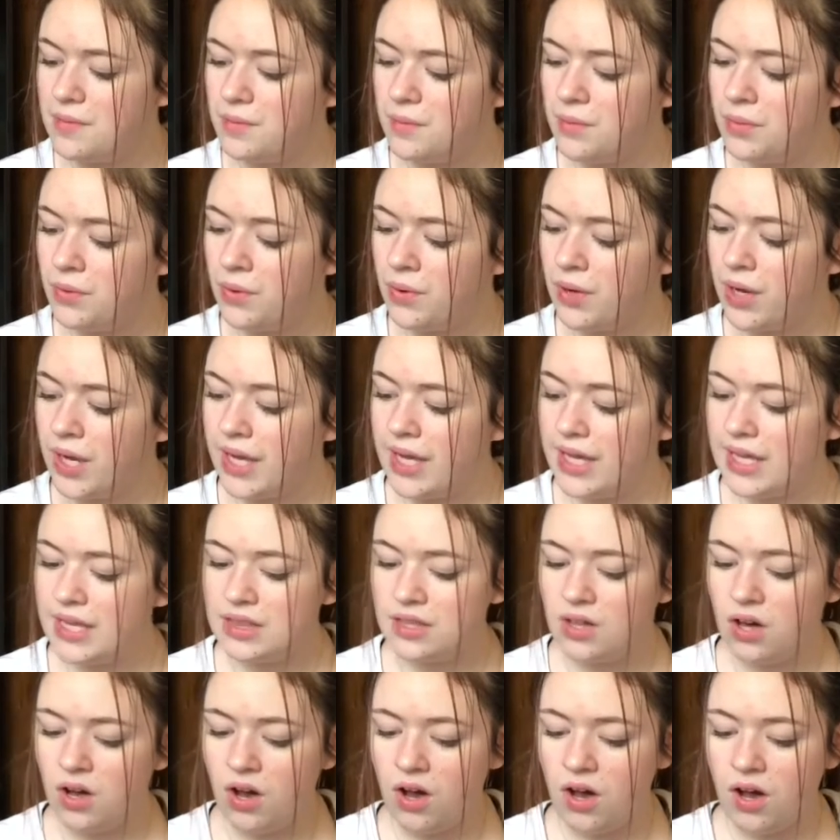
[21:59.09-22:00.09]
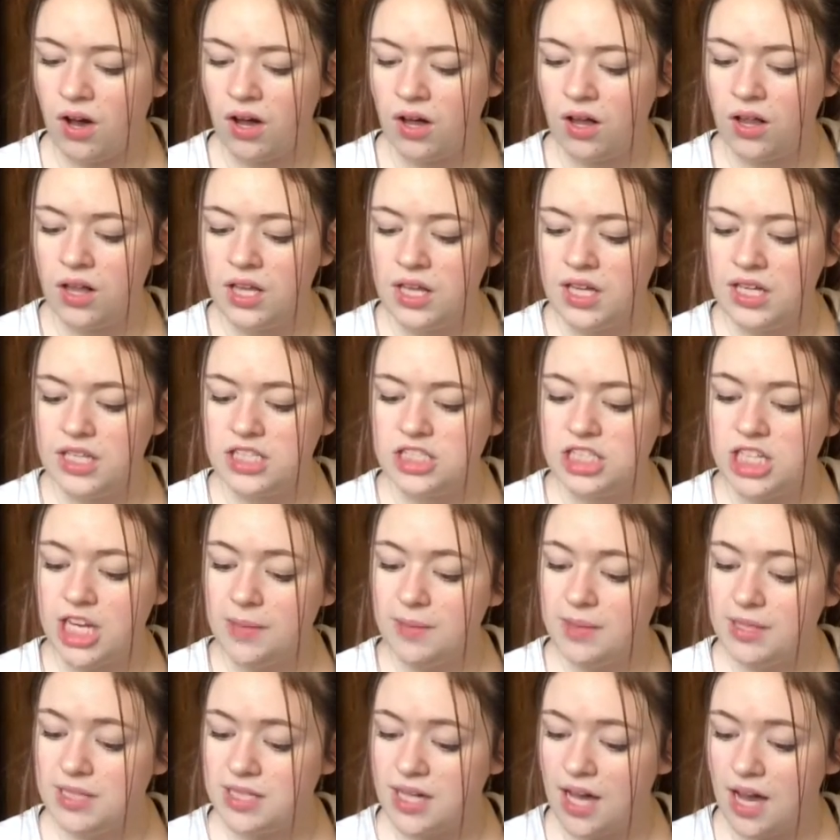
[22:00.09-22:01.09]
boy in the hall,
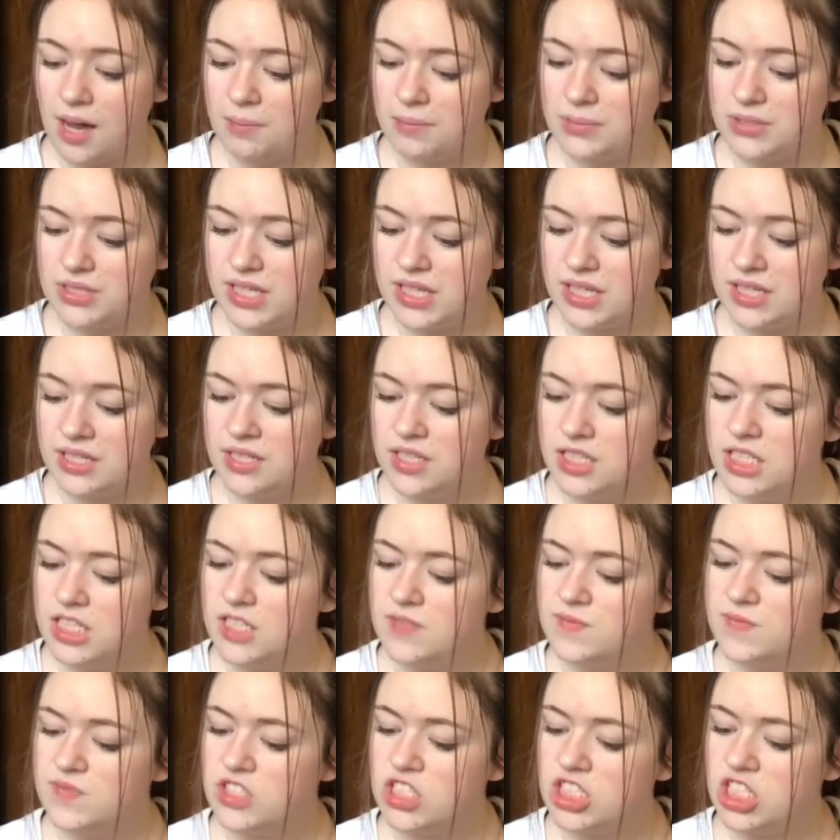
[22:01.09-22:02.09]
Jamie Thompson, she